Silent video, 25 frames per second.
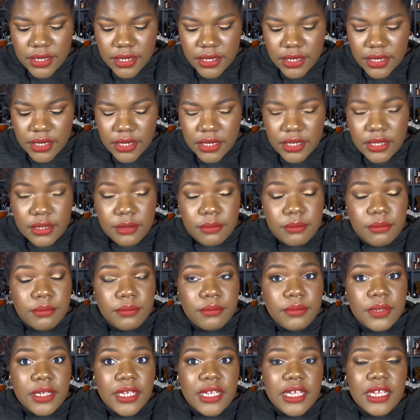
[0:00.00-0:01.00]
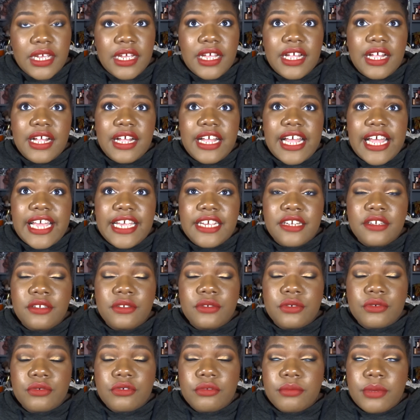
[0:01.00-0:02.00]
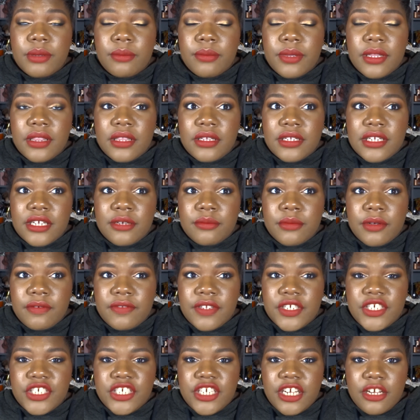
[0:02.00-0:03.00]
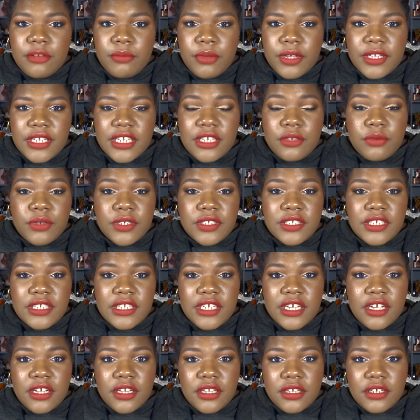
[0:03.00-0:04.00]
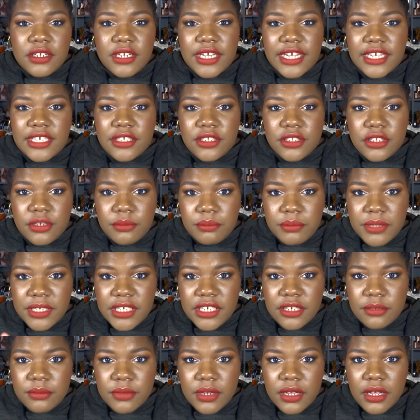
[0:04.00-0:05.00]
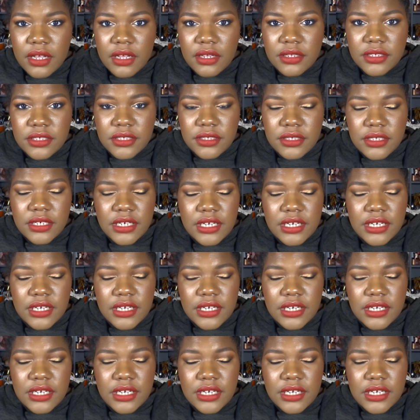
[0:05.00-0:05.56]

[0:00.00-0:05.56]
I don't remember the name of the shade, but it was in the color like the medium color,